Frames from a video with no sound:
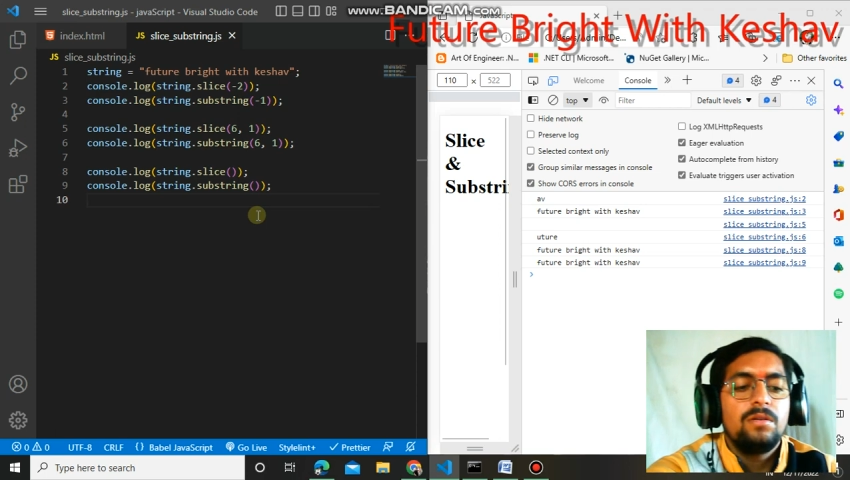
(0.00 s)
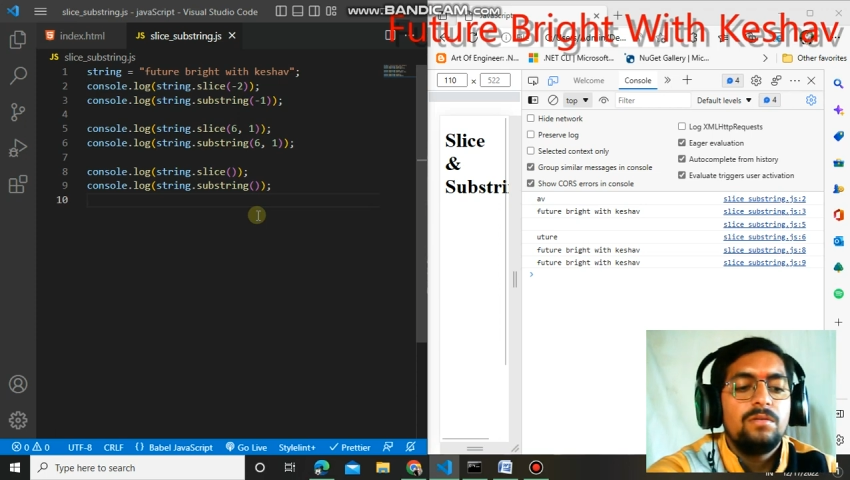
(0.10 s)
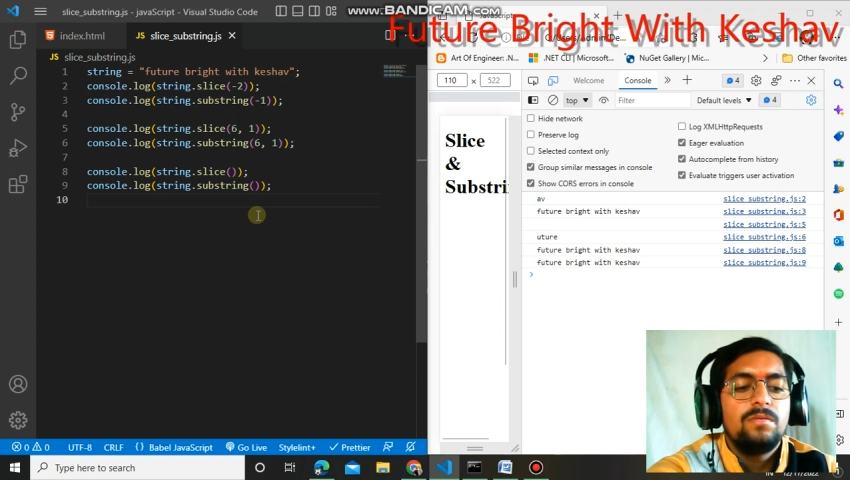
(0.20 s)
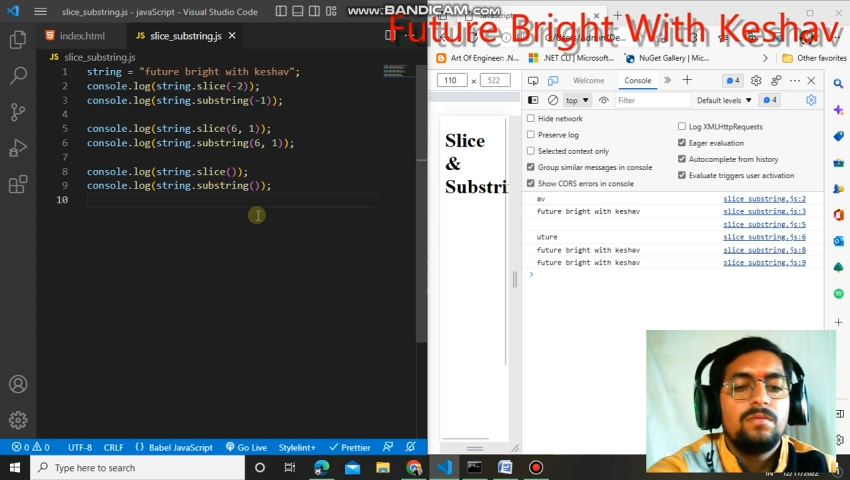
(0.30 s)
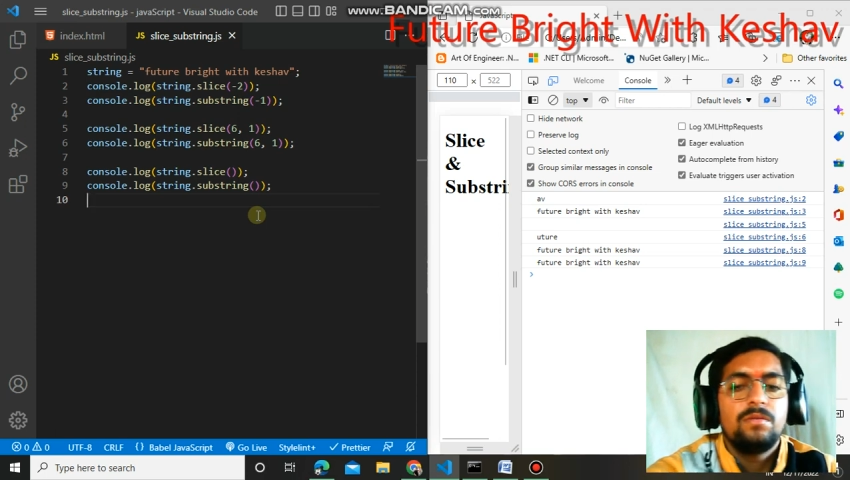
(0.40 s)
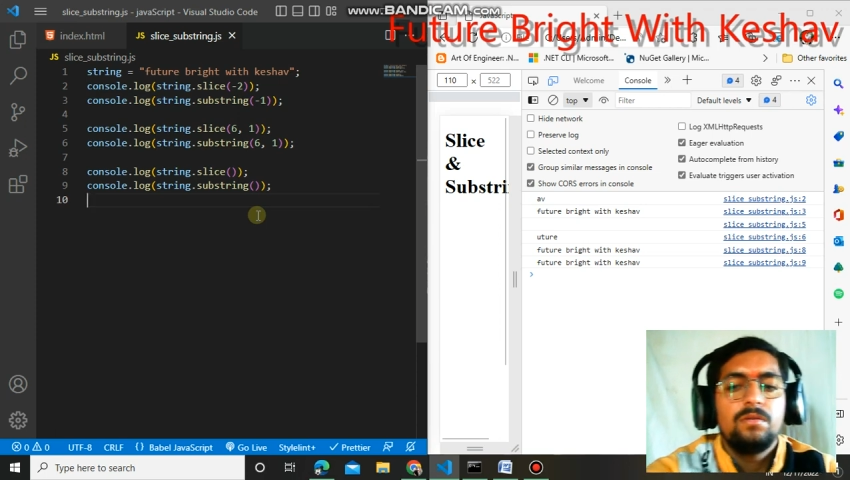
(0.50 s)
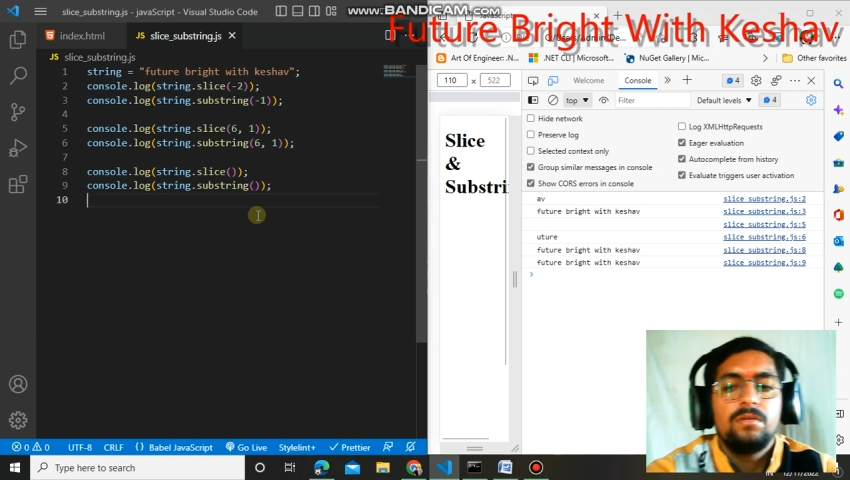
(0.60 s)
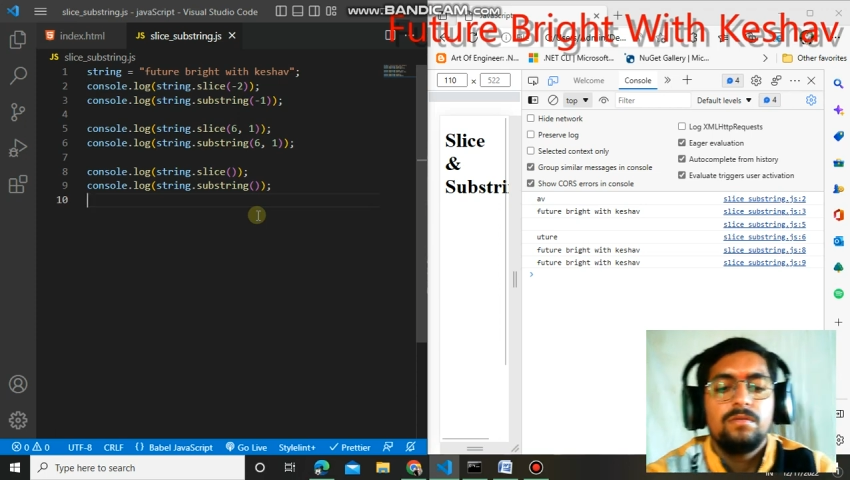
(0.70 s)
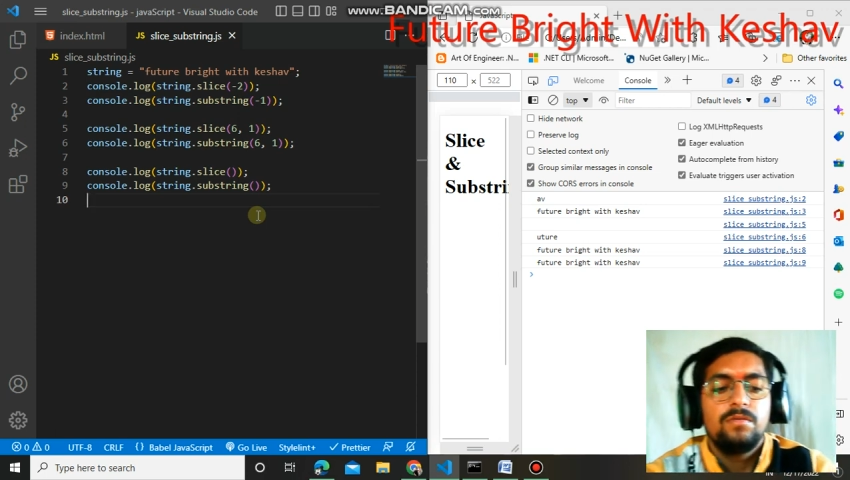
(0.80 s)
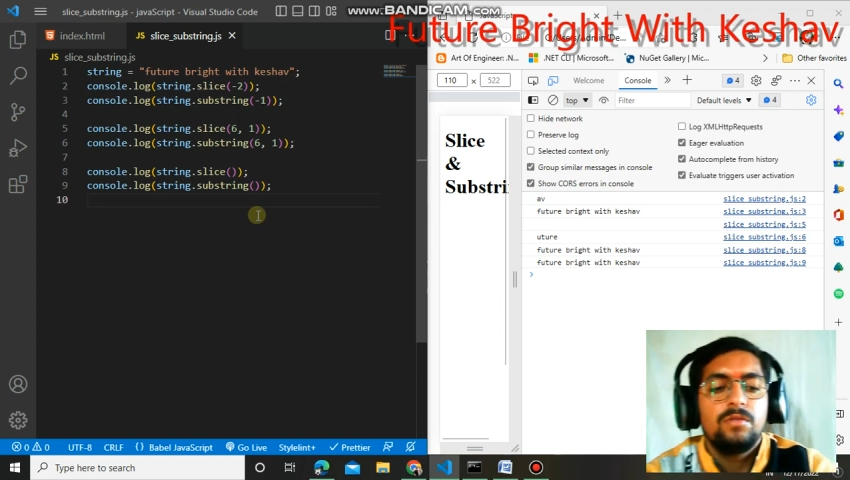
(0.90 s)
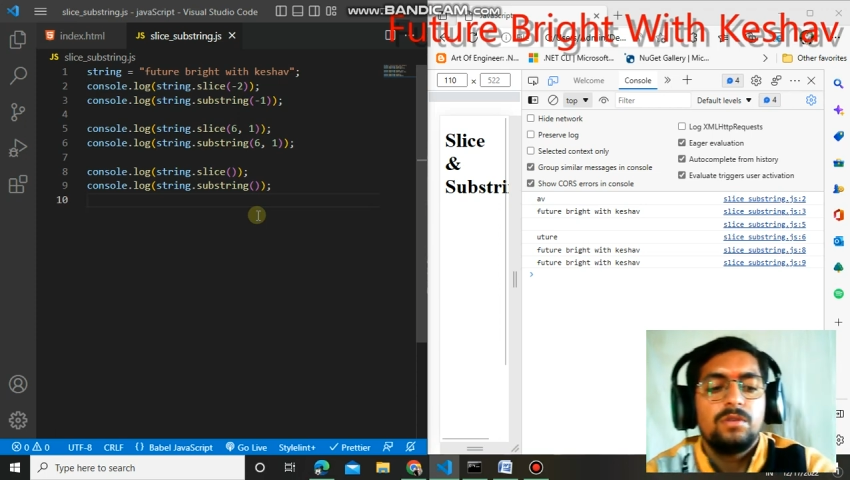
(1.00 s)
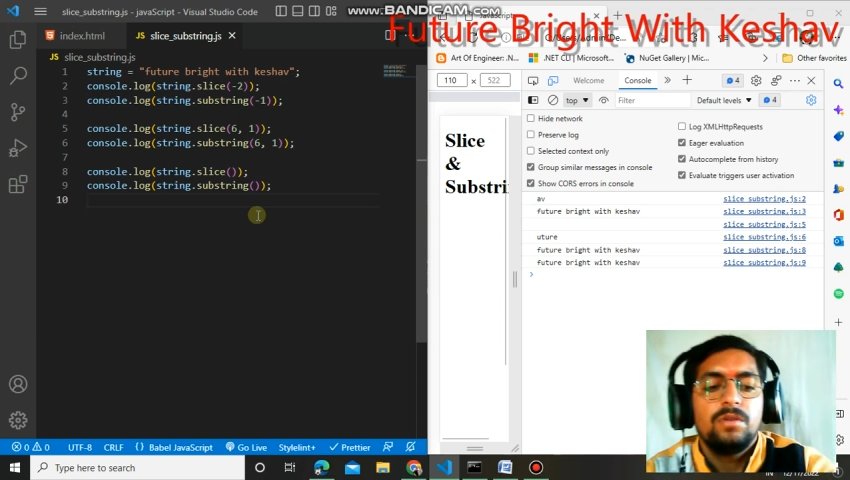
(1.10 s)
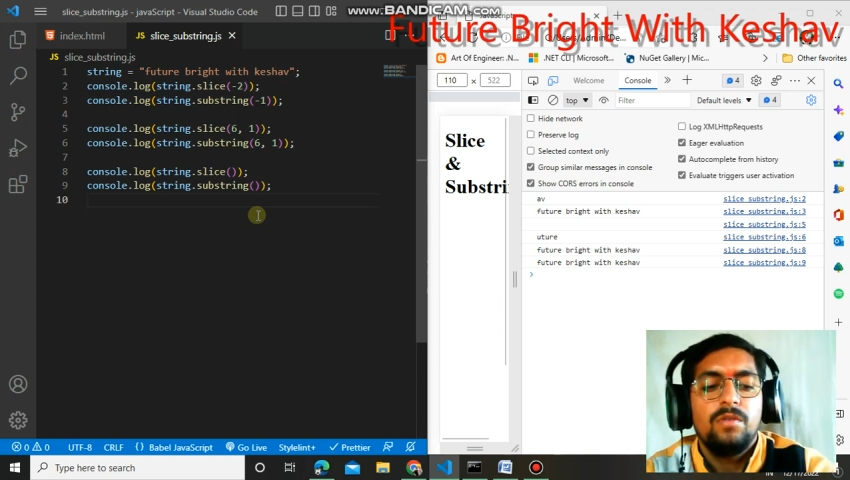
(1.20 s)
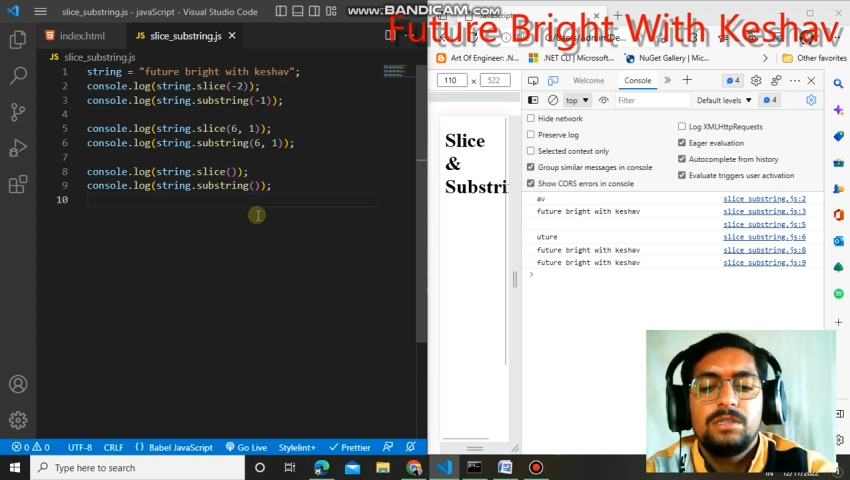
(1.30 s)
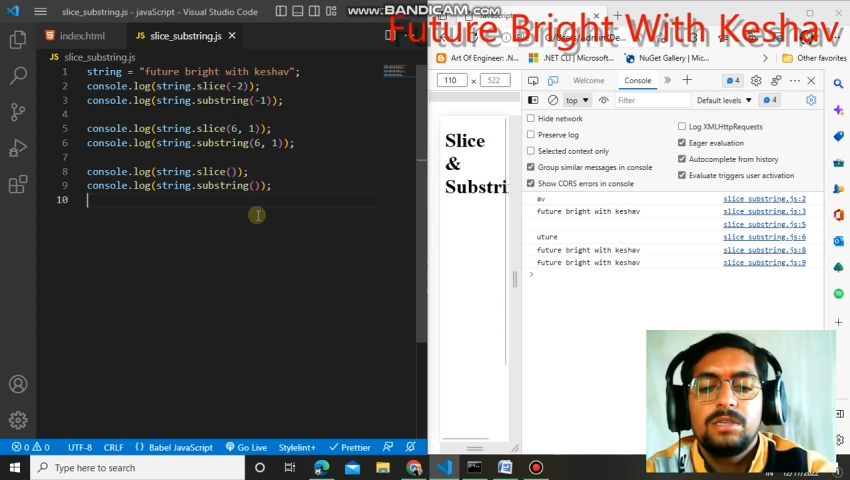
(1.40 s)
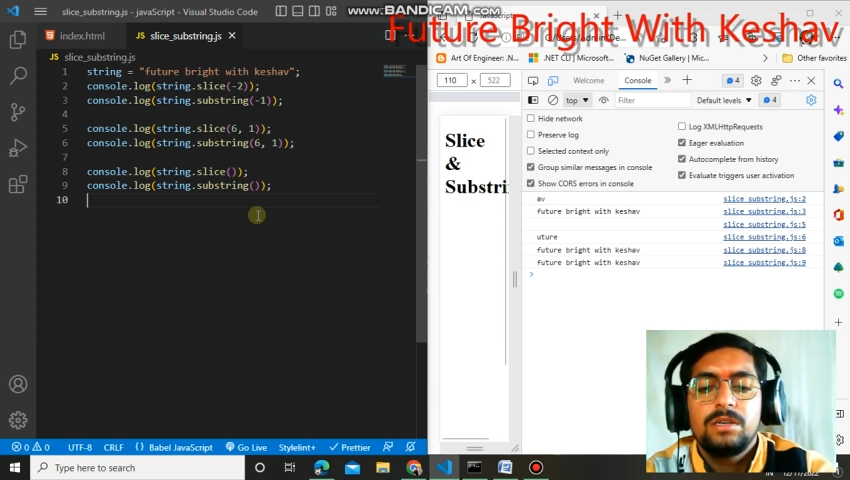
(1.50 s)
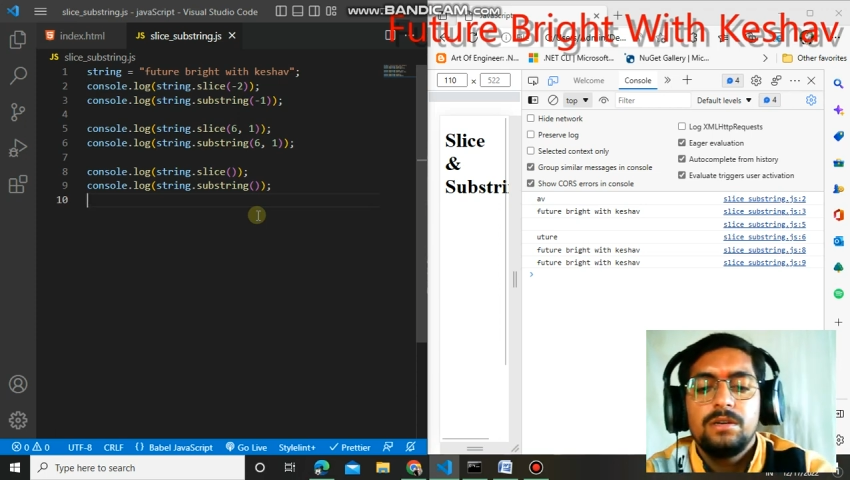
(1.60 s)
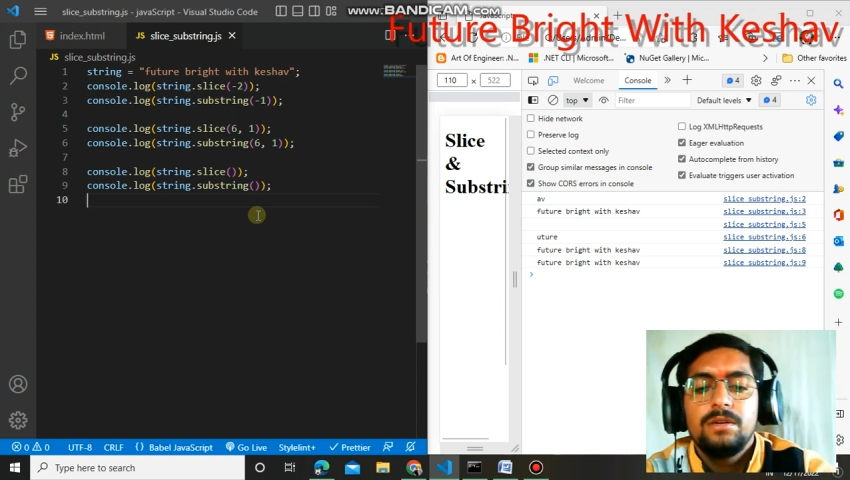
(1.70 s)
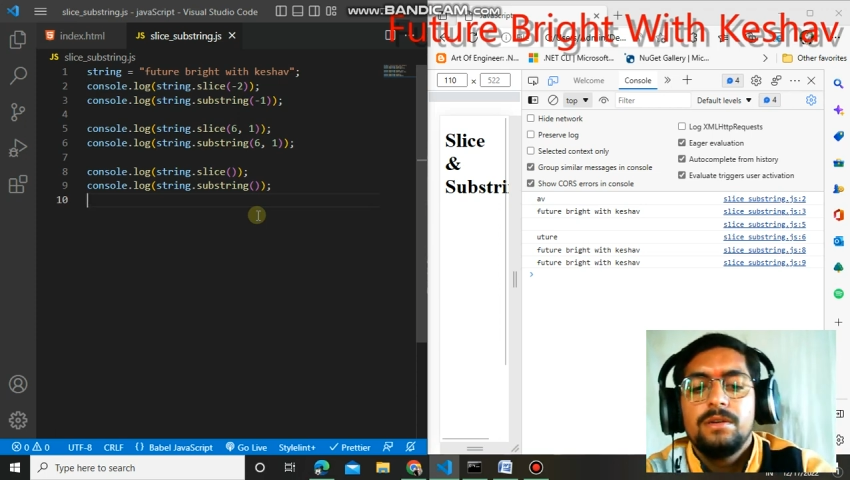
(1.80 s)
you for the watching.